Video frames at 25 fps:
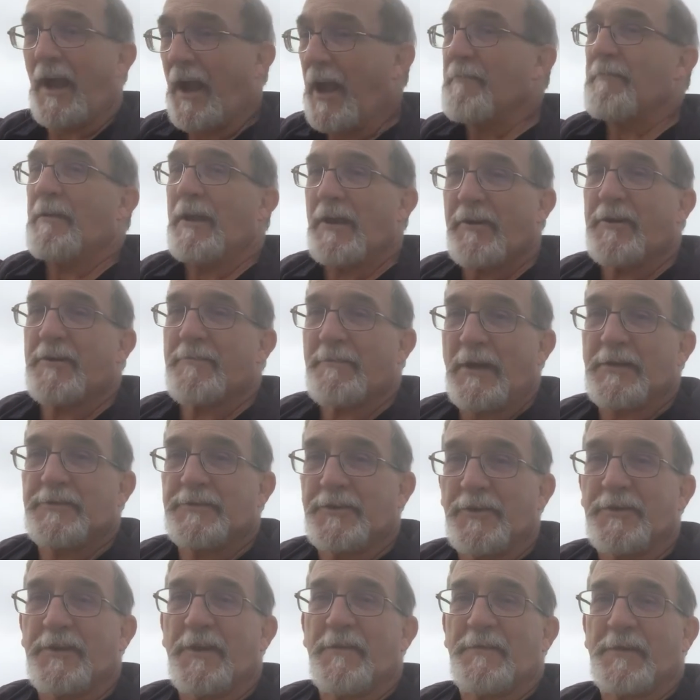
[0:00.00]
I'm hearing
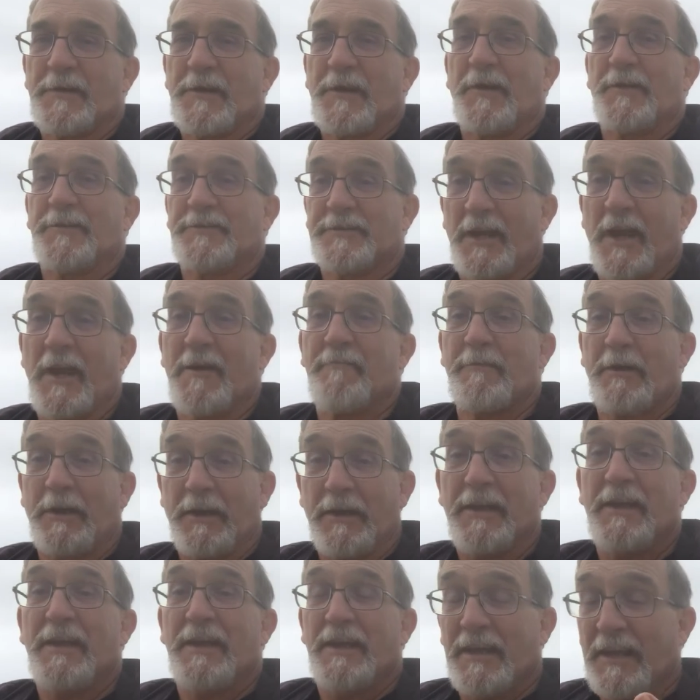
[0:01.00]
about your difficult time,
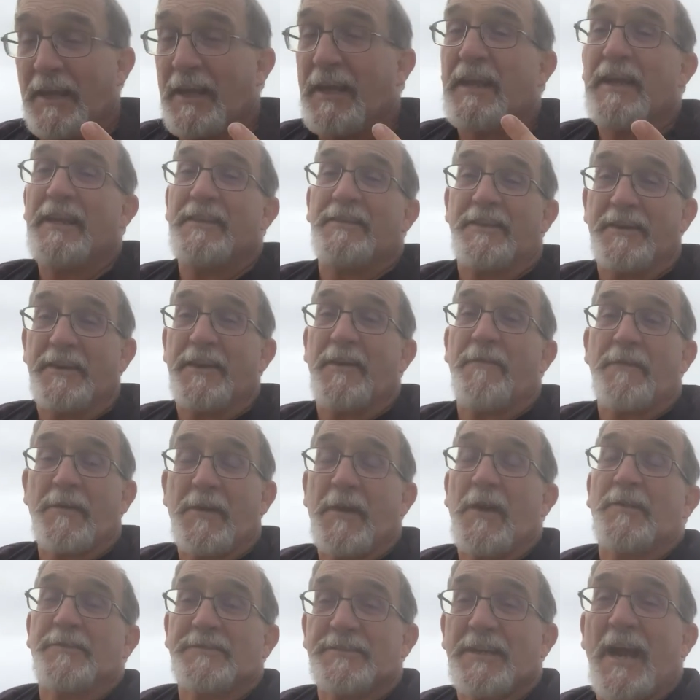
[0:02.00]
but in the
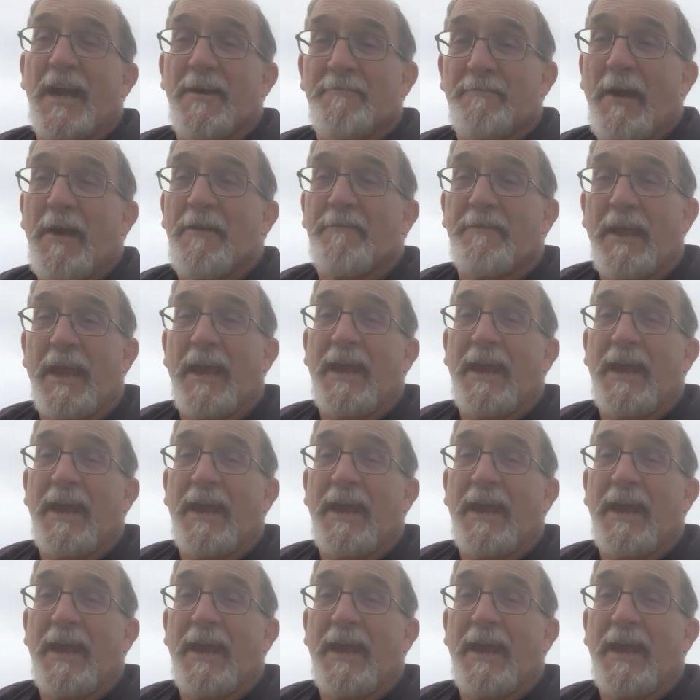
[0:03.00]
difficult time I've